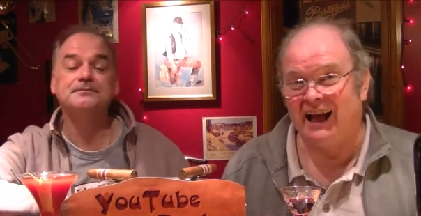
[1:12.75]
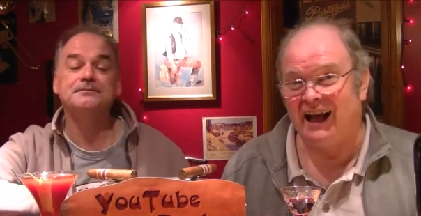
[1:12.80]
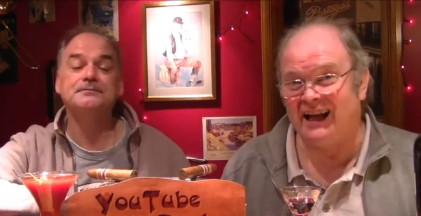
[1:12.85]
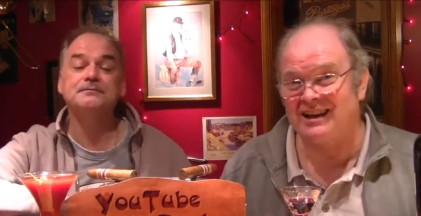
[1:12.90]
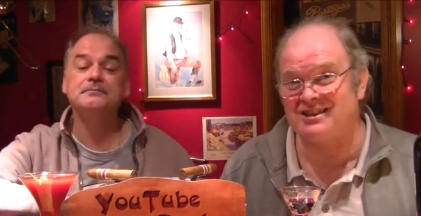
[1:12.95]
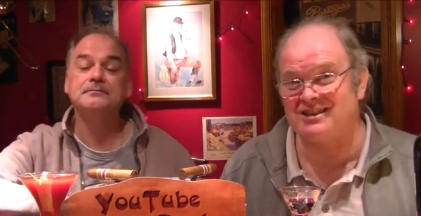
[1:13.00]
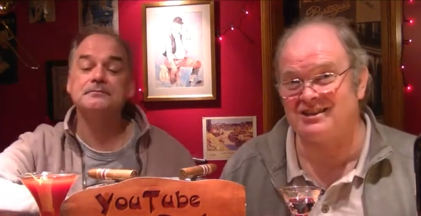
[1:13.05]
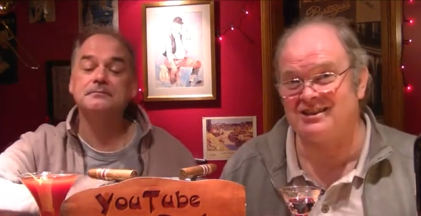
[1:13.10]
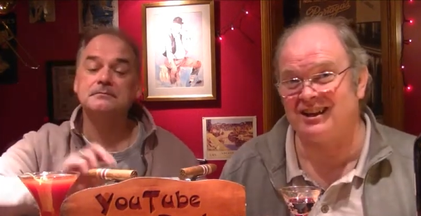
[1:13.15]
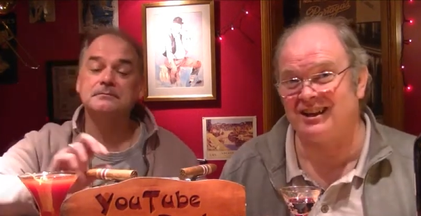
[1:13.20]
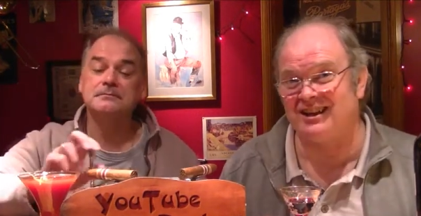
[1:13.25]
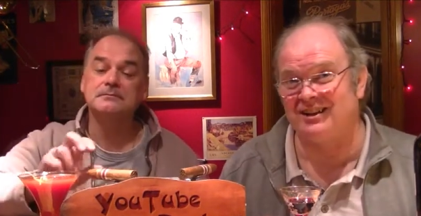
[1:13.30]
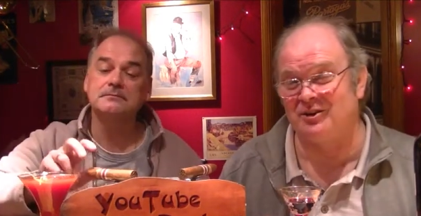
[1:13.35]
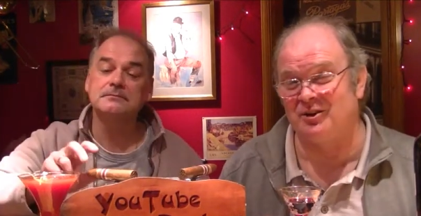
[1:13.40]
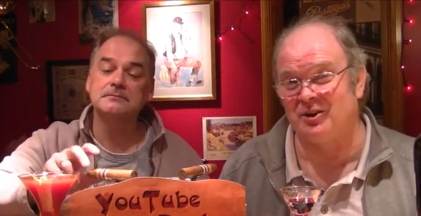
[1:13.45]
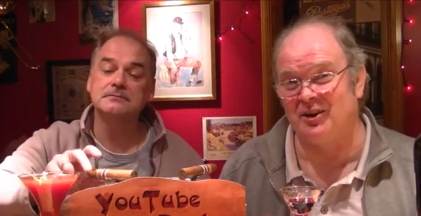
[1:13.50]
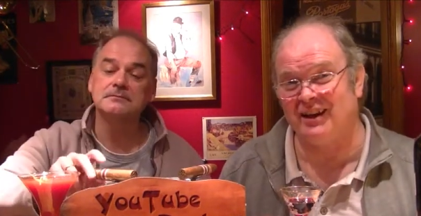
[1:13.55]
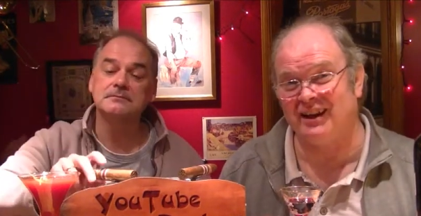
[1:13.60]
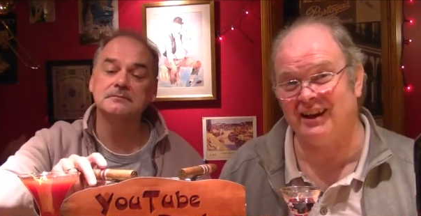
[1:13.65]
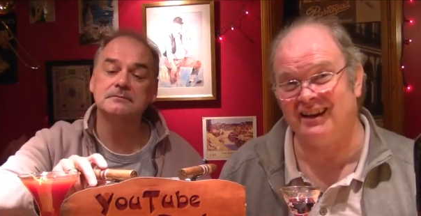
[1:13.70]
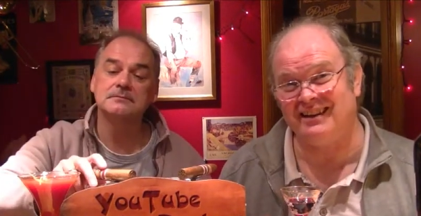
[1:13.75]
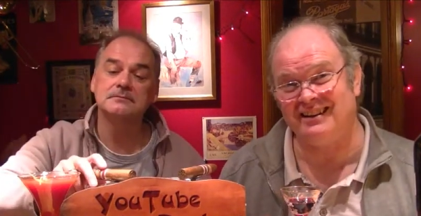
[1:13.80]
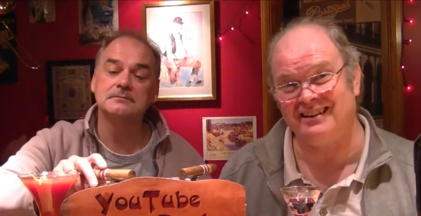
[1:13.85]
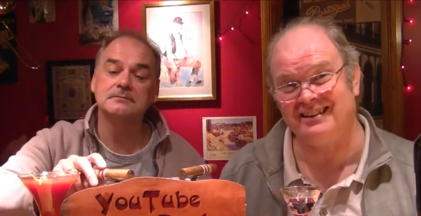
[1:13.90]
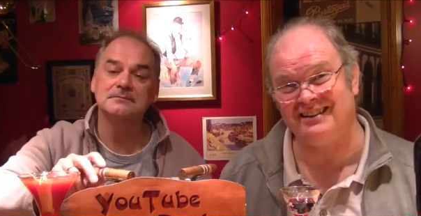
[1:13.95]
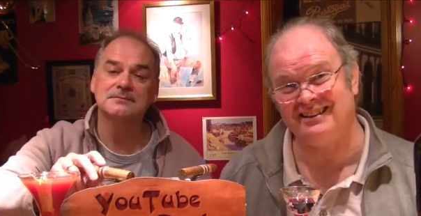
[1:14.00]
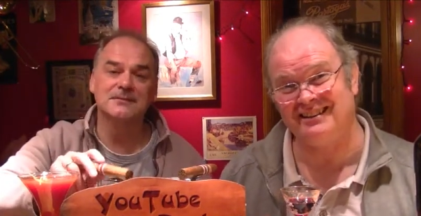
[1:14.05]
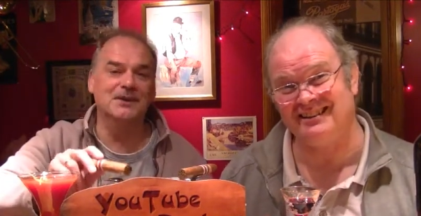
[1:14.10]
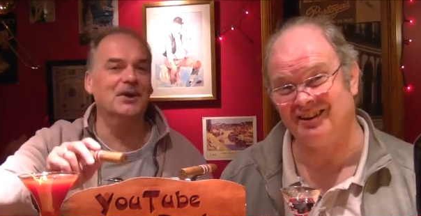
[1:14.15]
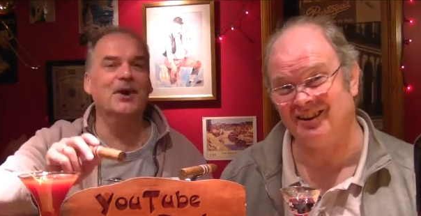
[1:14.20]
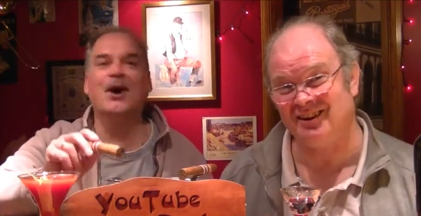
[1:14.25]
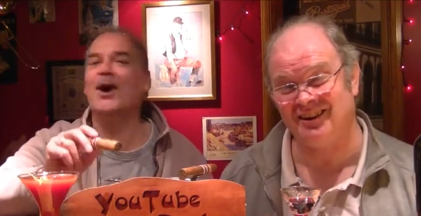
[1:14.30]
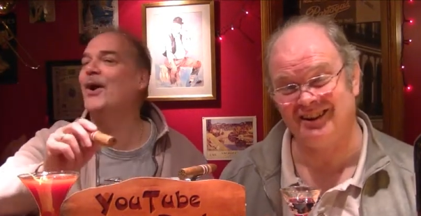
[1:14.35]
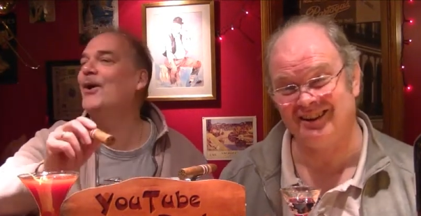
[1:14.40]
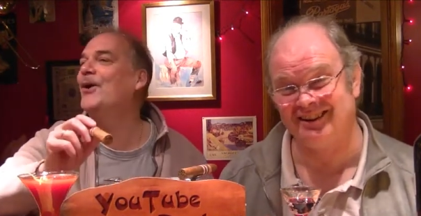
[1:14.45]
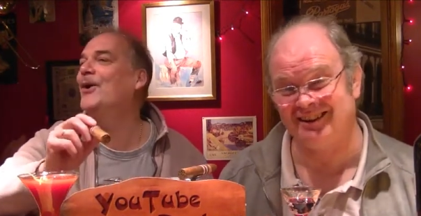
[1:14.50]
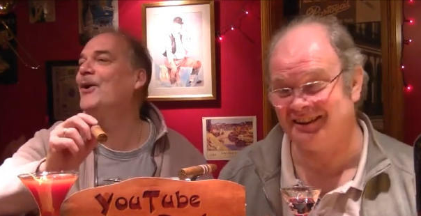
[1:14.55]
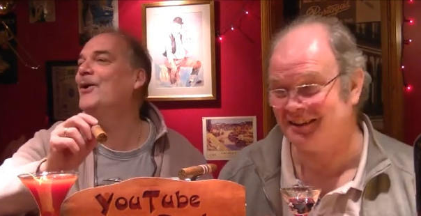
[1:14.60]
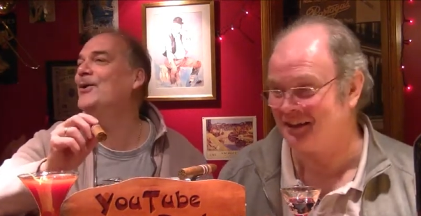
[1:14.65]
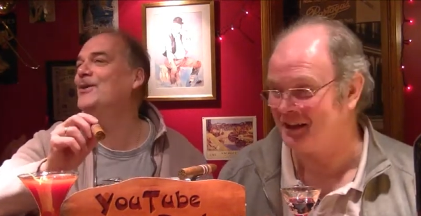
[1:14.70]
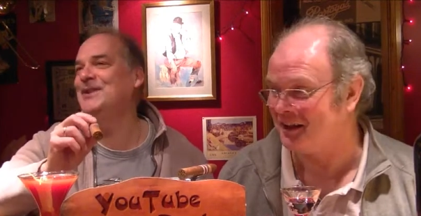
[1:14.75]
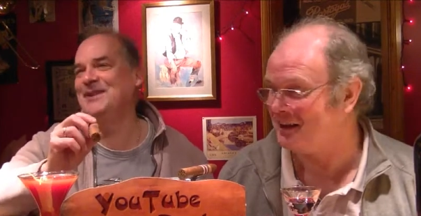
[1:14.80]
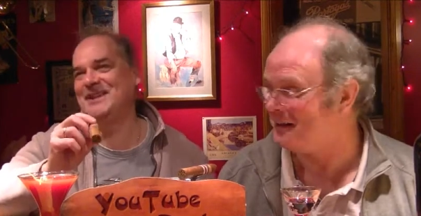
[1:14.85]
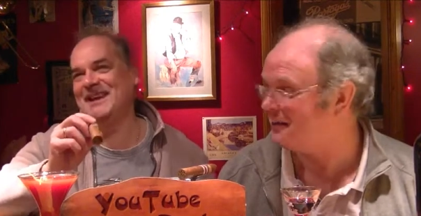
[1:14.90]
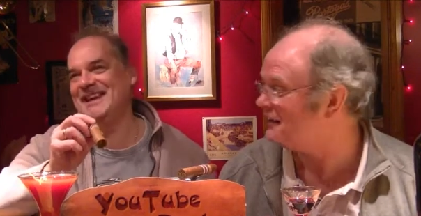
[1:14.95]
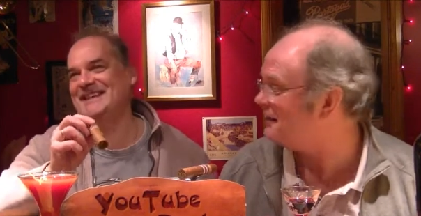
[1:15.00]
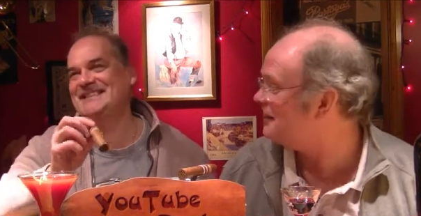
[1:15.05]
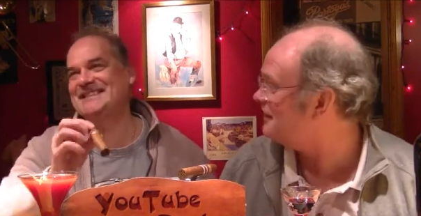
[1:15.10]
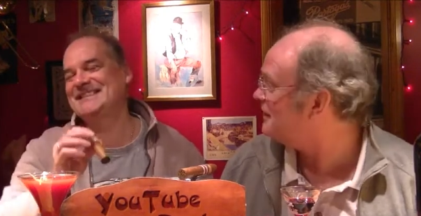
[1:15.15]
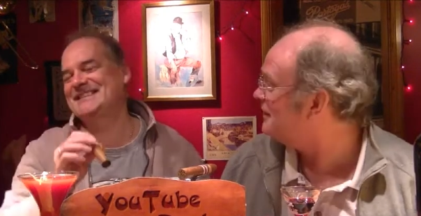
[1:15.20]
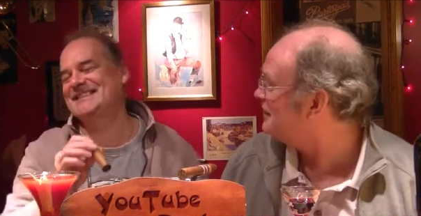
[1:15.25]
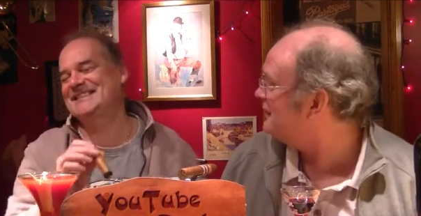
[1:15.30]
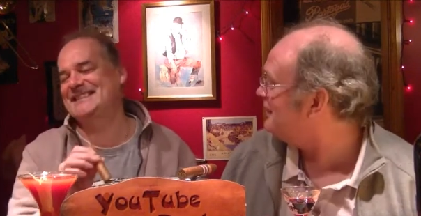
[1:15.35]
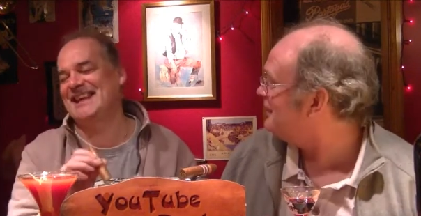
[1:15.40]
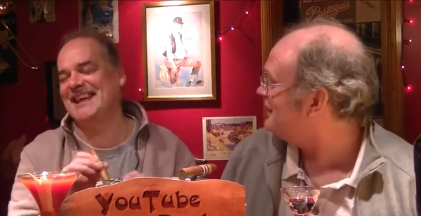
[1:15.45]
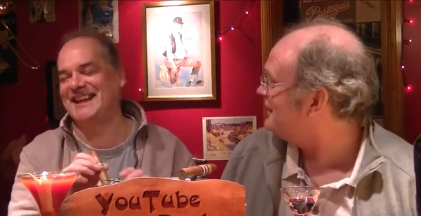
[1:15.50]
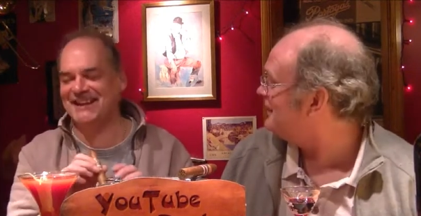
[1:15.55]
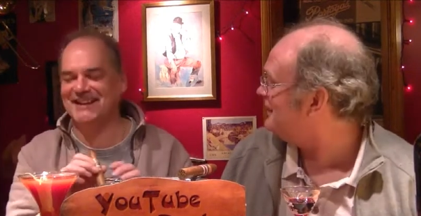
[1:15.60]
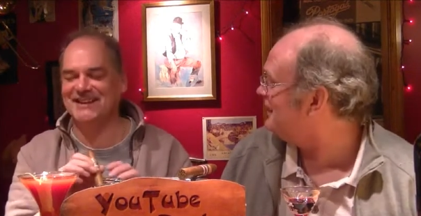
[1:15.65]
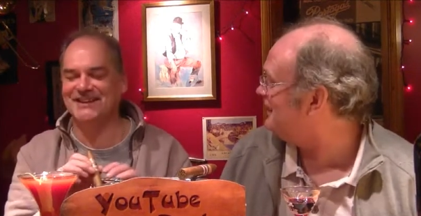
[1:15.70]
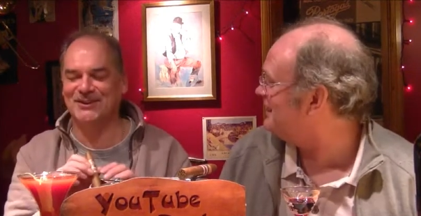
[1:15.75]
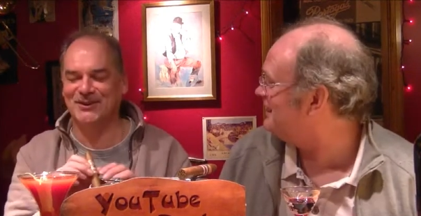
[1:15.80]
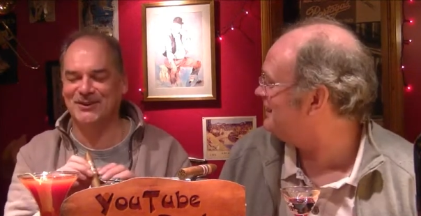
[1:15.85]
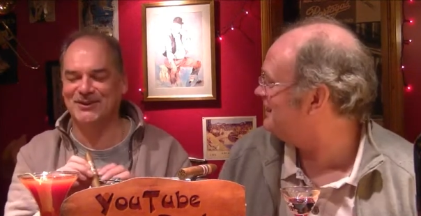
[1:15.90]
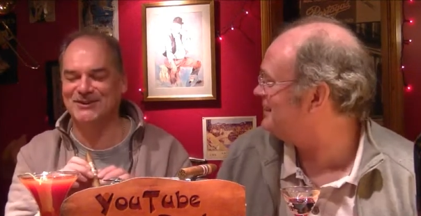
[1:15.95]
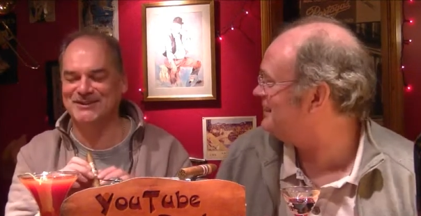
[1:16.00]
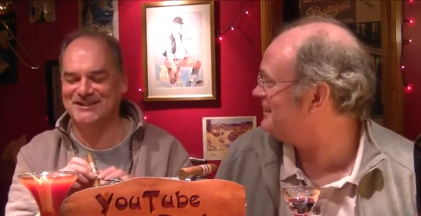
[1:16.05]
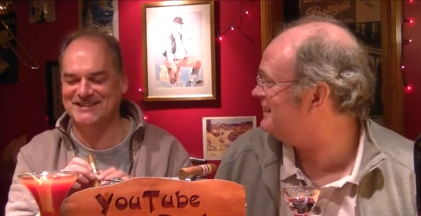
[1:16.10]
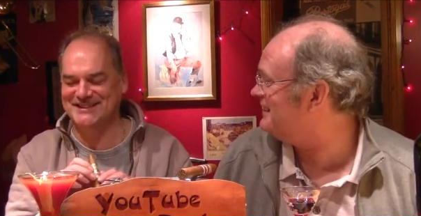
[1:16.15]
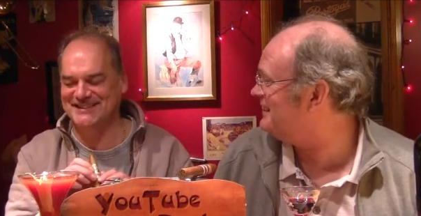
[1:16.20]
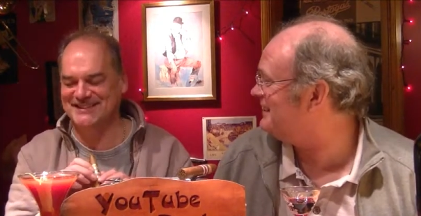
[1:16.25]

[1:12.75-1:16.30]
Speaker 1: A siglot. No, no siglos.